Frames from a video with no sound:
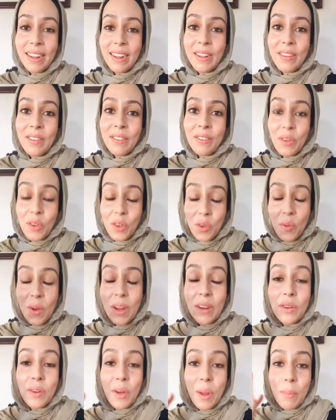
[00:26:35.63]
So you
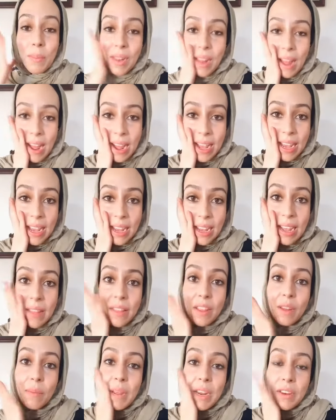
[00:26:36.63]
want to apply it and
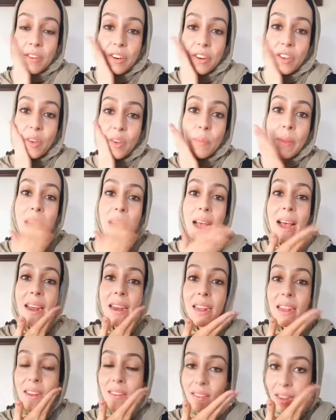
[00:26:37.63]
then make sure you pat
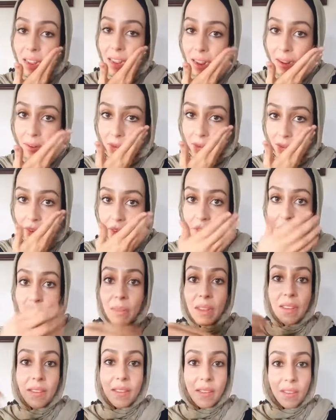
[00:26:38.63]
it down so it
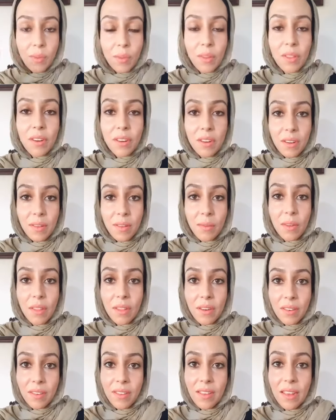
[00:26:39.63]
mixes with
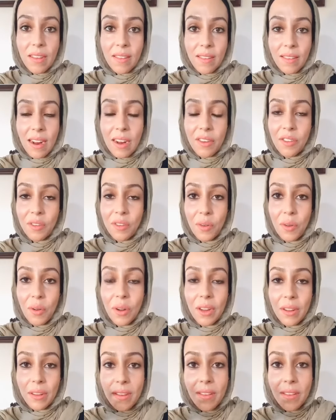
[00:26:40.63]
your skin's natural
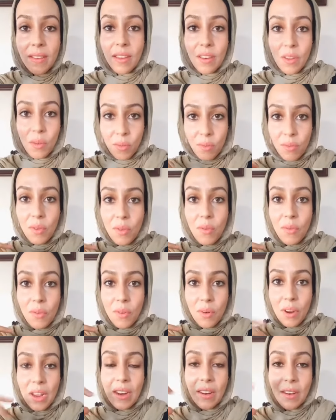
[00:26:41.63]
oils, and you've
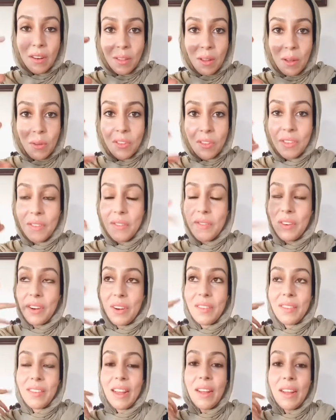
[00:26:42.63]
created a lotion for
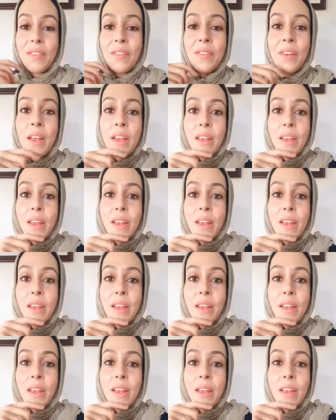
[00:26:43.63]
yourself.